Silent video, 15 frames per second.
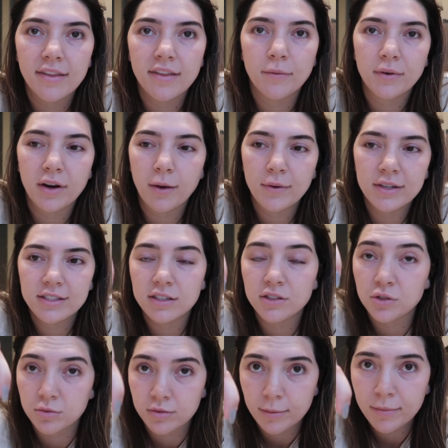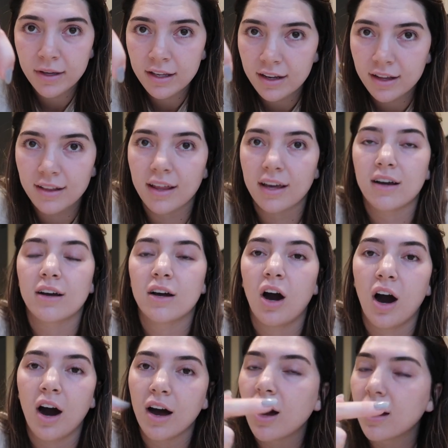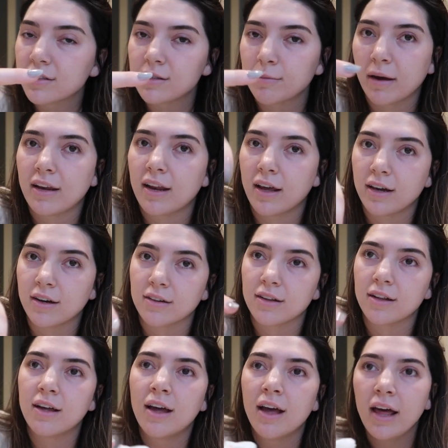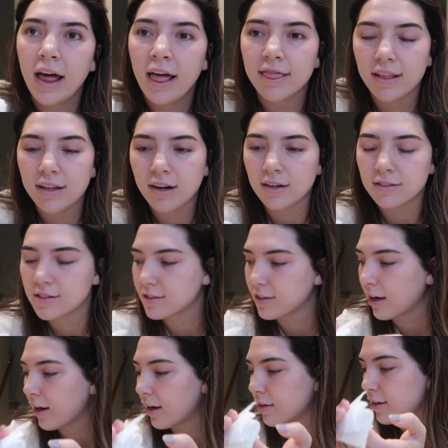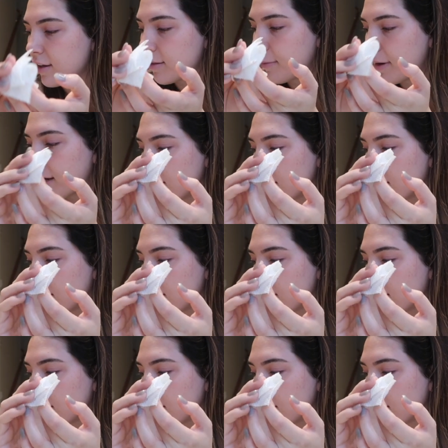and then when I went to drip it, it like caught onto my nail and then got stuck underneath my